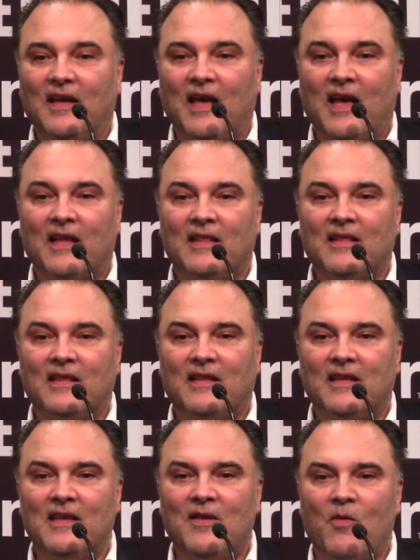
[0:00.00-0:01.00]
And,
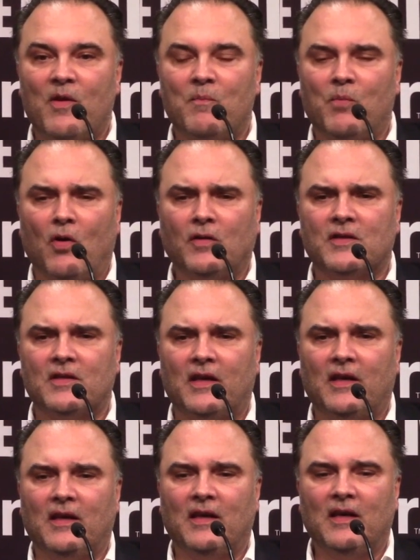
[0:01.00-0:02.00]
you know, in
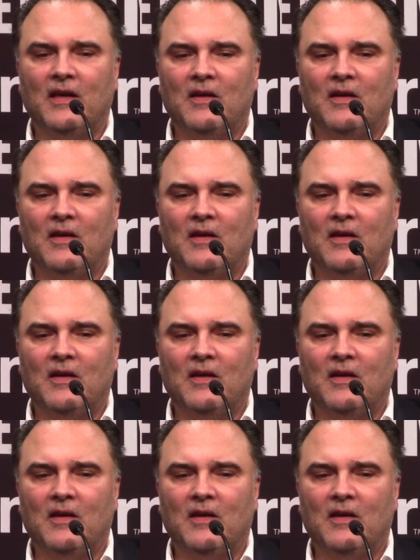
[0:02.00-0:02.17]
boxing,